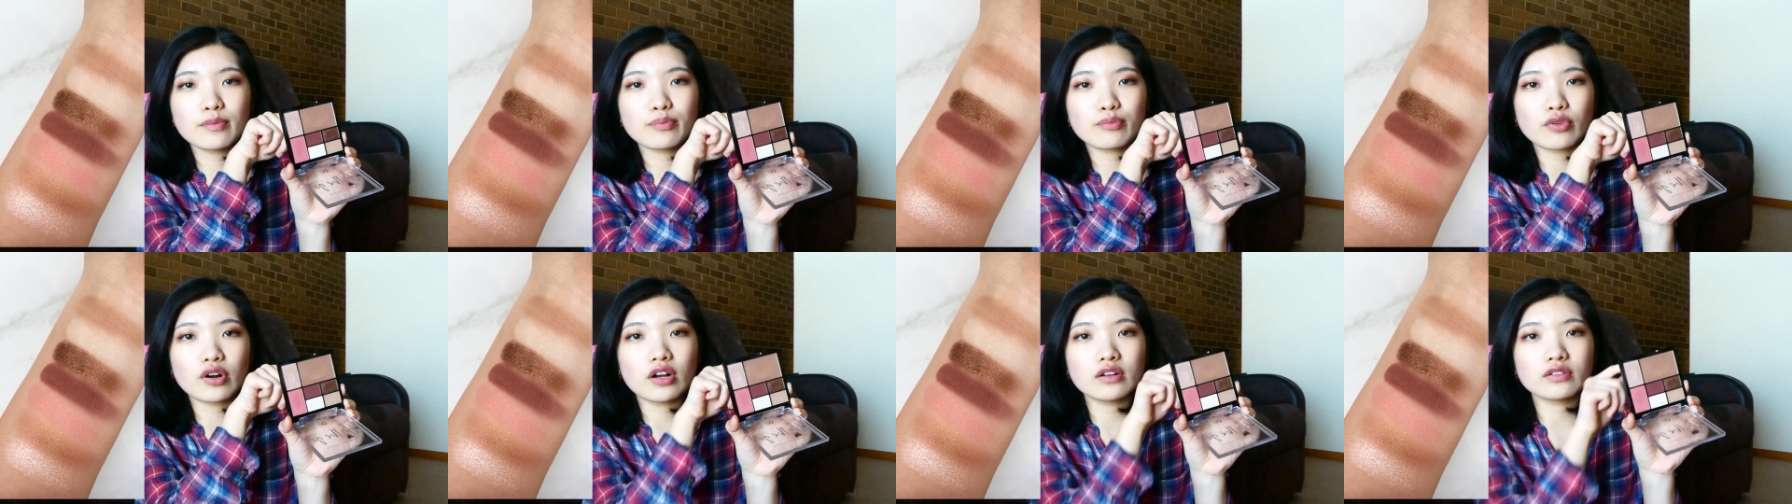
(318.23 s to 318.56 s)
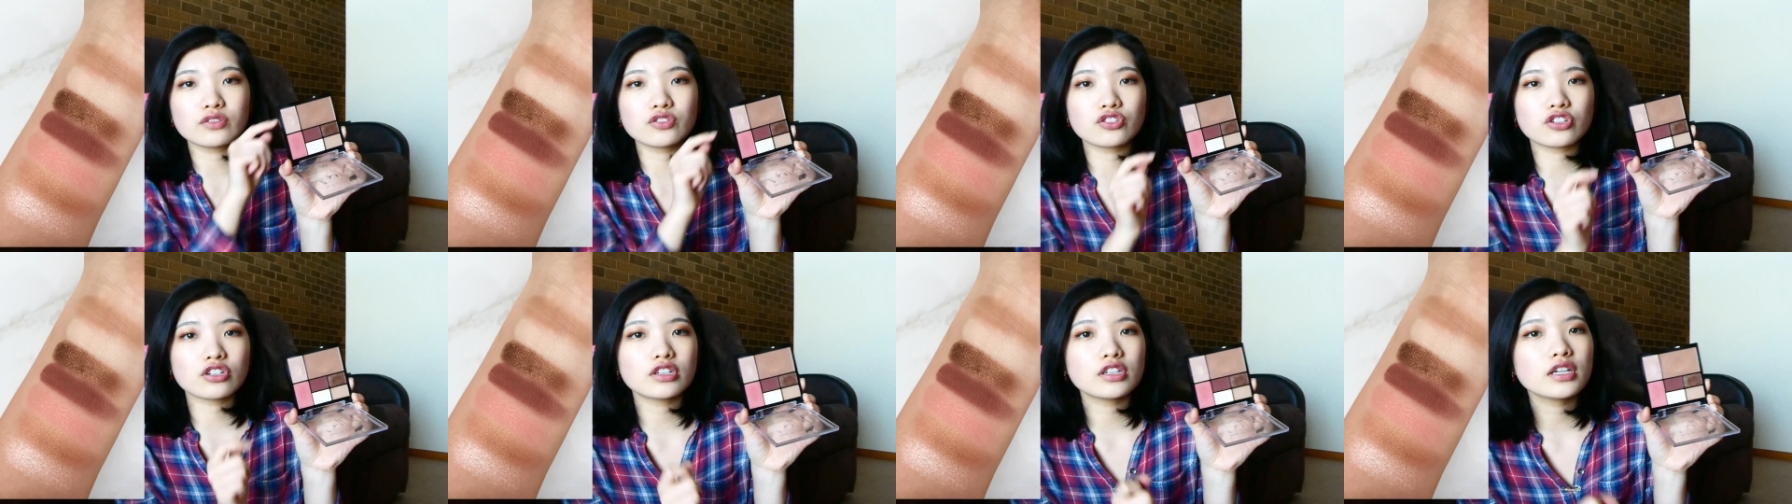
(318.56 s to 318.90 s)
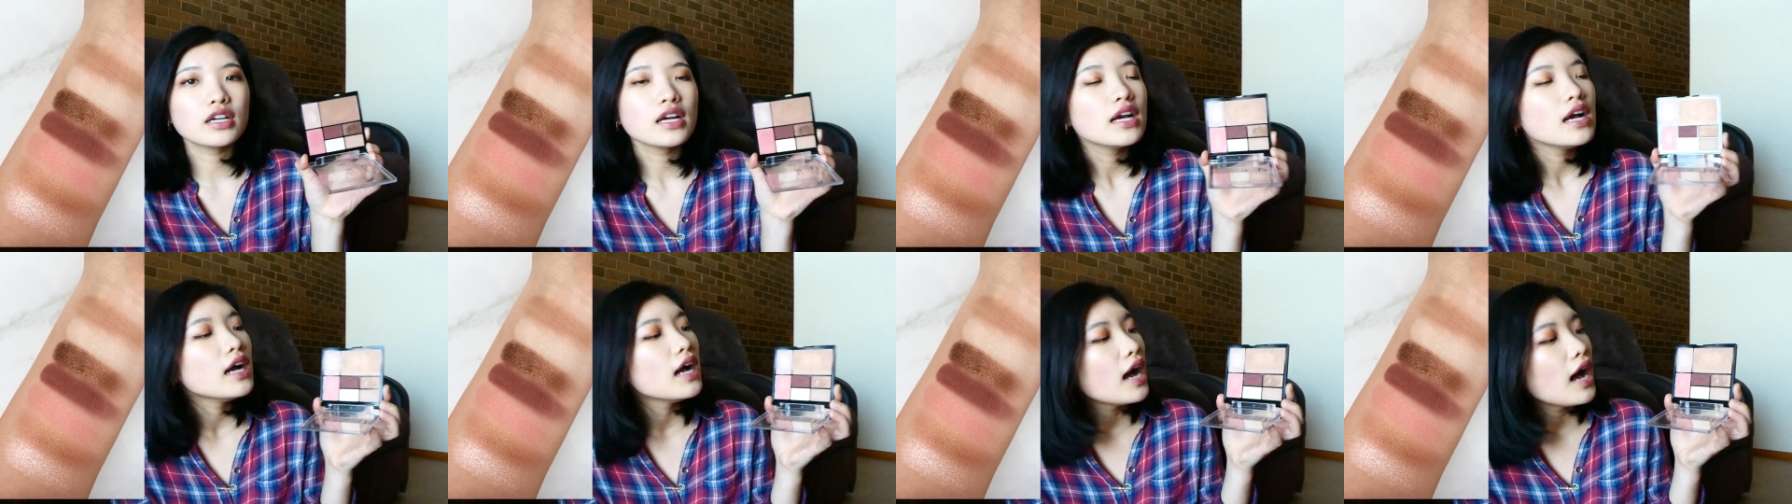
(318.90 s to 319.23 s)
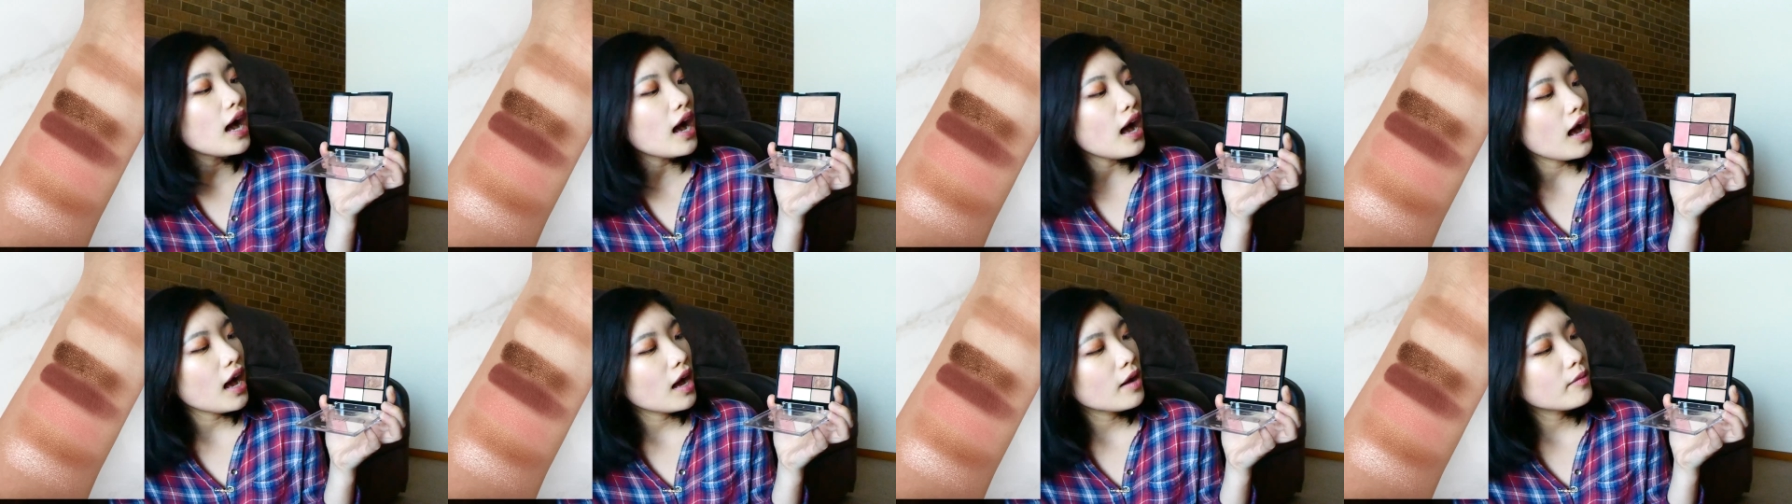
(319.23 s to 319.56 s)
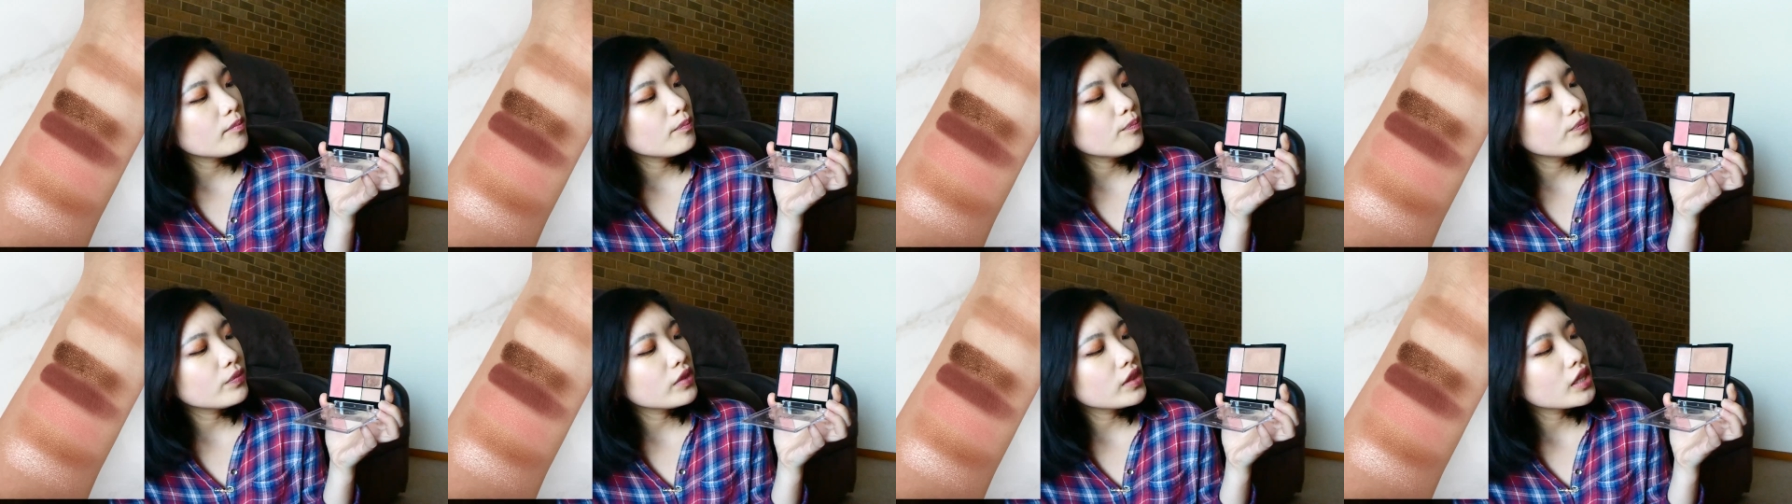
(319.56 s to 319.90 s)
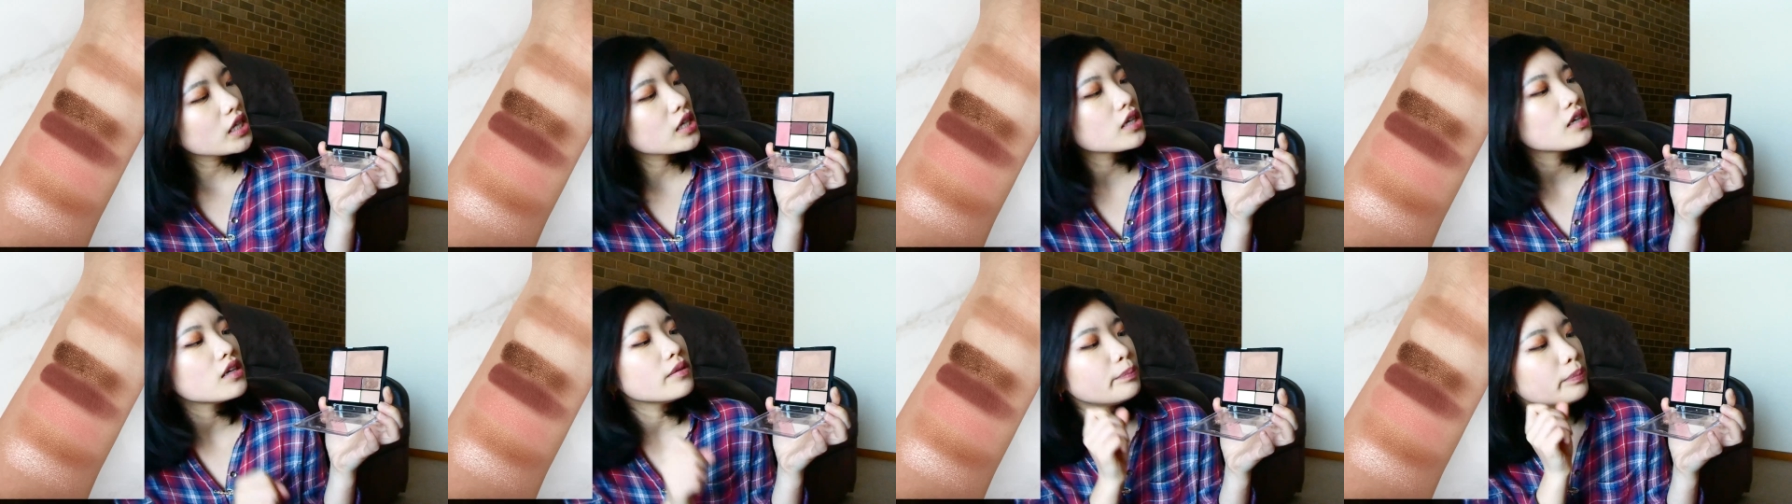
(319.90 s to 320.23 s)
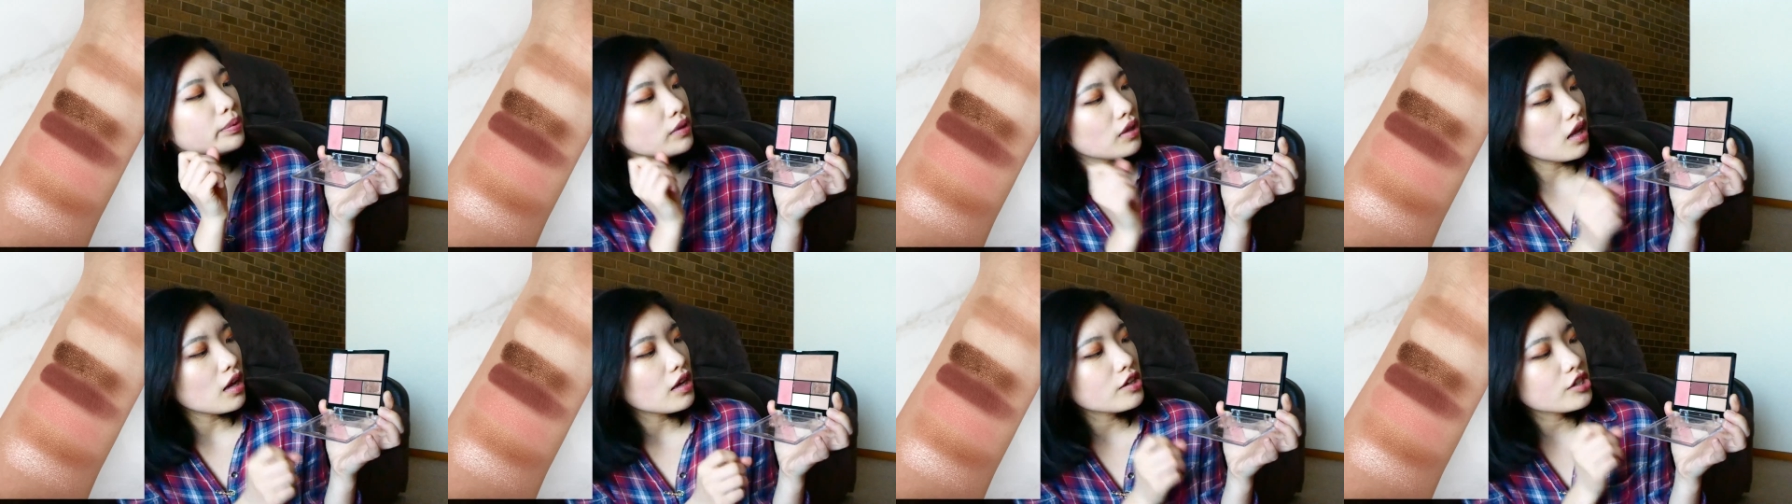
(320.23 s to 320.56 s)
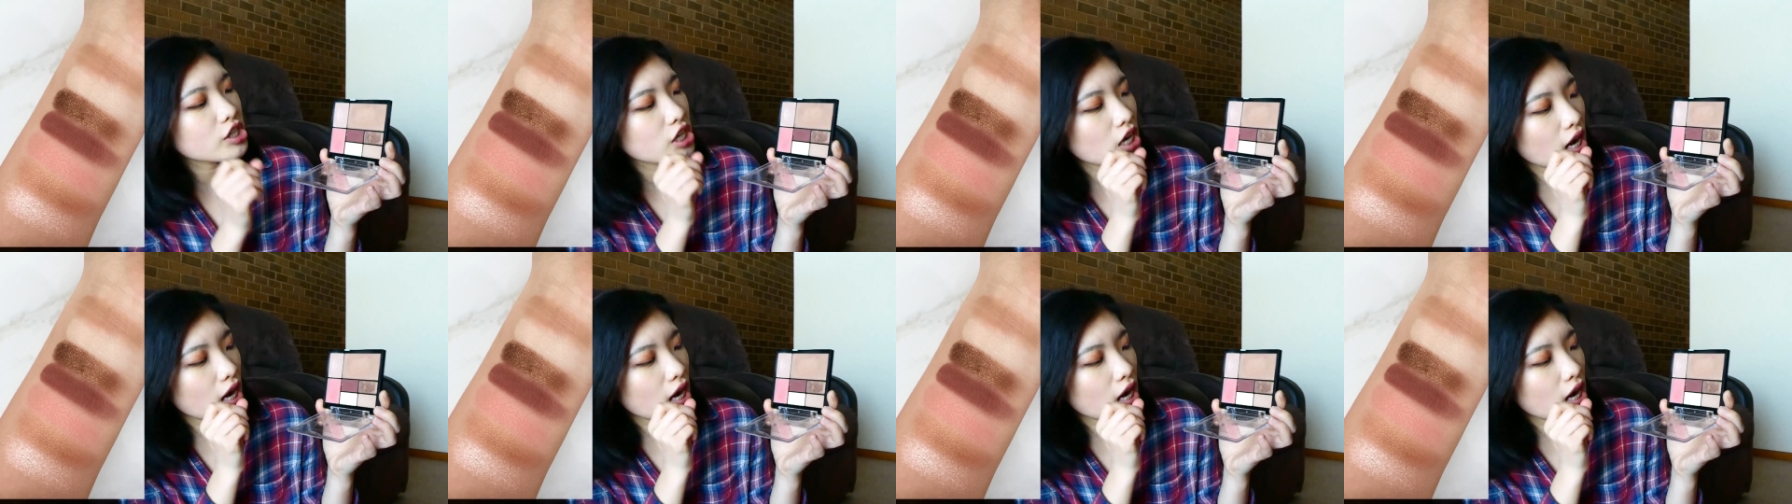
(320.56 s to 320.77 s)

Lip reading: bronzer. Their blush,